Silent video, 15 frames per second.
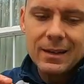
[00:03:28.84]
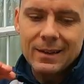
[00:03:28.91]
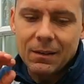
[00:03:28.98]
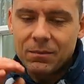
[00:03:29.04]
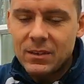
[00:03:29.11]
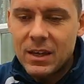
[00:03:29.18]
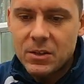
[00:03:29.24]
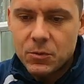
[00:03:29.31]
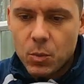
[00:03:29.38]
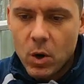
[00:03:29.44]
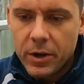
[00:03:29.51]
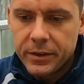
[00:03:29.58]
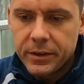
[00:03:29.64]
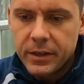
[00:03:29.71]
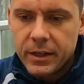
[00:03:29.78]
Now this
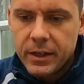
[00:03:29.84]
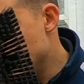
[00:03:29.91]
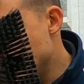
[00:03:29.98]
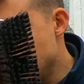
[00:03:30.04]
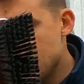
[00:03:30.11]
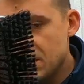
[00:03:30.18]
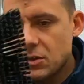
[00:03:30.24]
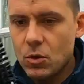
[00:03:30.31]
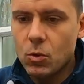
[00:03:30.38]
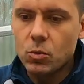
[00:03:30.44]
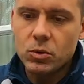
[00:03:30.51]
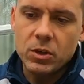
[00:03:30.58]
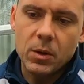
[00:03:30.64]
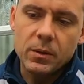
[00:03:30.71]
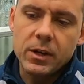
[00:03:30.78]
one is
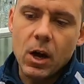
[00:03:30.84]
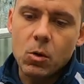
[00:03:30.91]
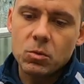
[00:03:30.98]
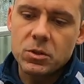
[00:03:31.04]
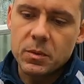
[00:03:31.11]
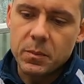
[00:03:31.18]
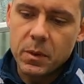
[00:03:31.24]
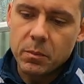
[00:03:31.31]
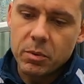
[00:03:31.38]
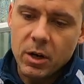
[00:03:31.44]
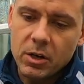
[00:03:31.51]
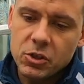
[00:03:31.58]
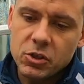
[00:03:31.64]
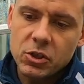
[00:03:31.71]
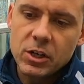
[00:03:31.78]
also an ultimate
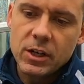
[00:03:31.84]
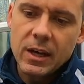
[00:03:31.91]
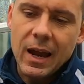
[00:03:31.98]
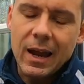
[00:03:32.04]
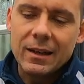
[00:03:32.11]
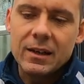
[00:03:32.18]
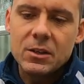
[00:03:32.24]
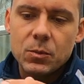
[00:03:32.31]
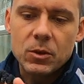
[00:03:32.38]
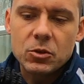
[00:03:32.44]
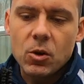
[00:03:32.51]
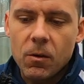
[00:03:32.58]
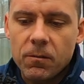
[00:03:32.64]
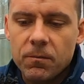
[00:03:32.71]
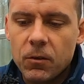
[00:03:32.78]
brush, and this one's
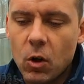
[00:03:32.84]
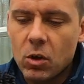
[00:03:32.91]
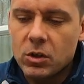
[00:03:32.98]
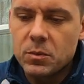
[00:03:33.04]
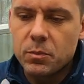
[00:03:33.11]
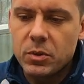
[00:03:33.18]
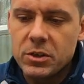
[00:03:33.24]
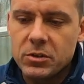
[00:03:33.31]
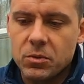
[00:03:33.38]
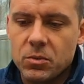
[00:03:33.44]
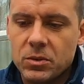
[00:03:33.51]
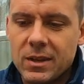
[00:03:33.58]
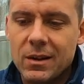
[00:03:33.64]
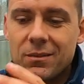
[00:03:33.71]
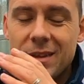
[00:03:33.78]
got flocked
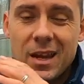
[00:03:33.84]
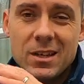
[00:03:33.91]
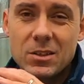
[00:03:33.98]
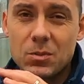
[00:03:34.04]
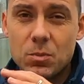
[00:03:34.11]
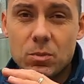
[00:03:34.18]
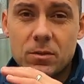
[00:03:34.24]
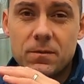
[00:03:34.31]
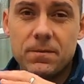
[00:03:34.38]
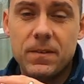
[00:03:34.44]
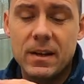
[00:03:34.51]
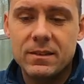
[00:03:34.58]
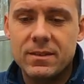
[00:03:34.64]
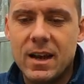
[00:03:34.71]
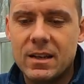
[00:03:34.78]
bristles. Now this was
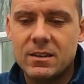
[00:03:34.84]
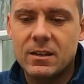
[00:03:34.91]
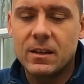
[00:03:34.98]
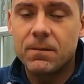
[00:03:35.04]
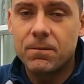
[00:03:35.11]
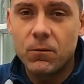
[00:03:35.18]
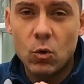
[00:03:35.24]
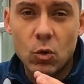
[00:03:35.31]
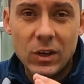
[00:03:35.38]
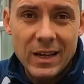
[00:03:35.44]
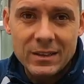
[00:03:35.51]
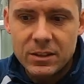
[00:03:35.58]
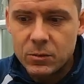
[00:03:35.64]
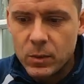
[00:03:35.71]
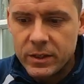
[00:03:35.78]
fantastic for
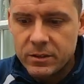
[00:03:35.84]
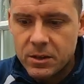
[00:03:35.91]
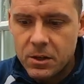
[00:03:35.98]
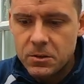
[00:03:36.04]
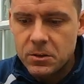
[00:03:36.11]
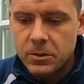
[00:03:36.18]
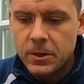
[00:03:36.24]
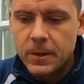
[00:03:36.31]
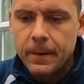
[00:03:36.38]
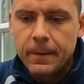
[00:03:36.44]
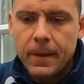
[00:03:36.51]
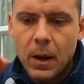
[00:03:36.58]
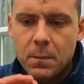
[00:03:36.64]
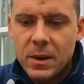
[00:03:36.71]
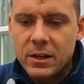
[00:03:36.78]
leaded windows.
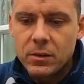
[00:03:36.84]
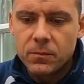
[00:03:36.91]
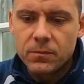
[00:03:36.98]
I made a